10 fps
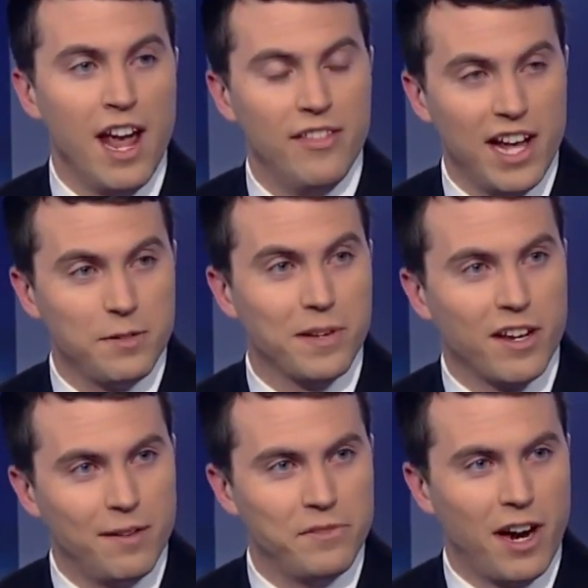And that's
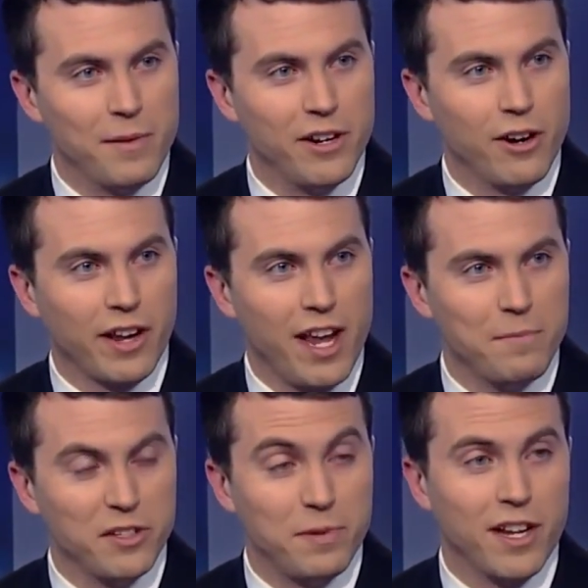become dominant on
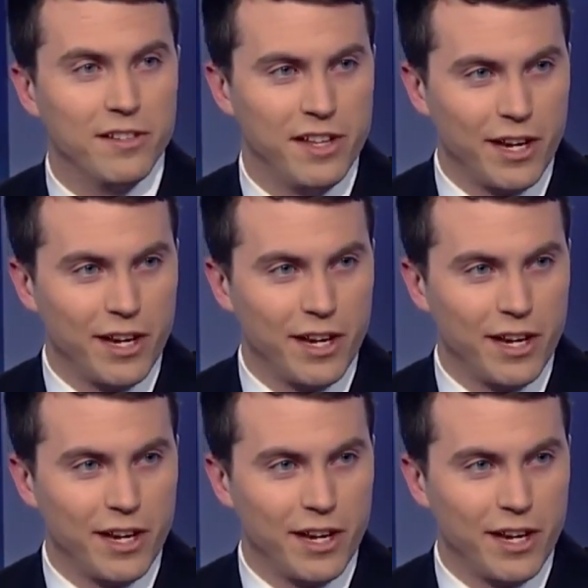campus because they